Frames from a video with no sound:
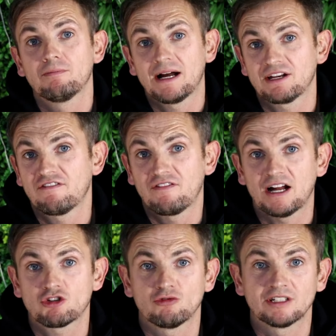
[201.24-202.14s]
the
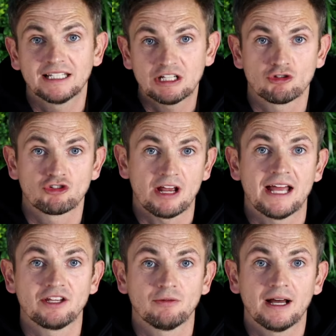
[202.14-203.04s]
manufacturer's literature
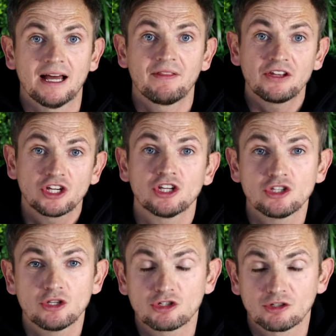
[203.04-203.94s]
anywhere, then you
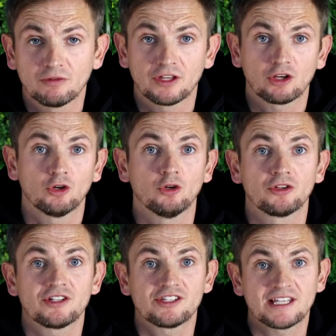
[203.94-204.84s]
can use something
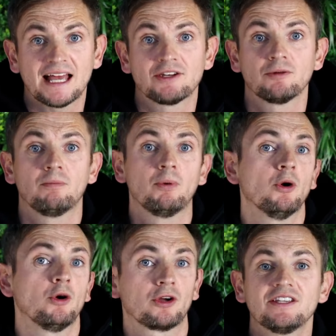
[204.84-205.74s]
called S E D B
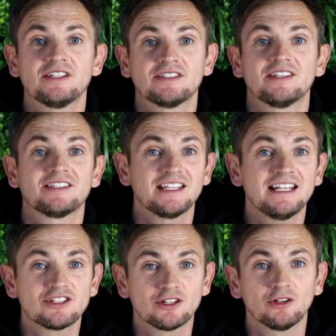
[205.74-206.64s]
U F. This is the
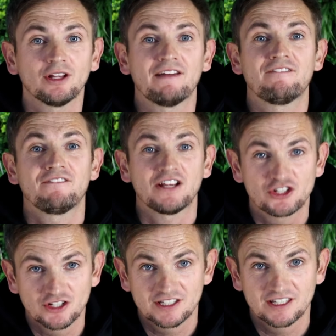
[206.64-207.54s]
seasonal
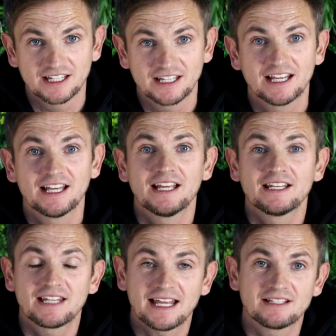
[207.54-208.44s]
efficiency
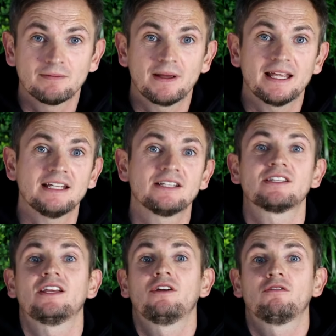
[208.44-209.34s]

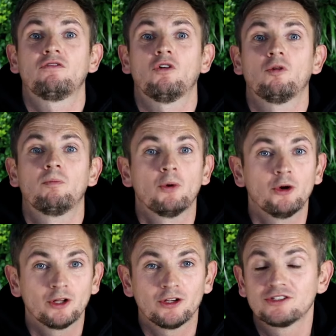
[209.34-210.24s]
database for
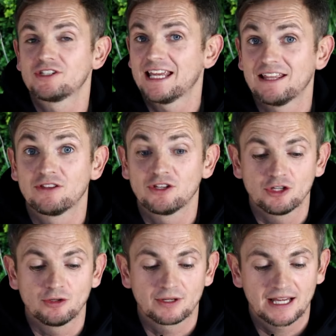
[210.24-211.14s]
boilers in the U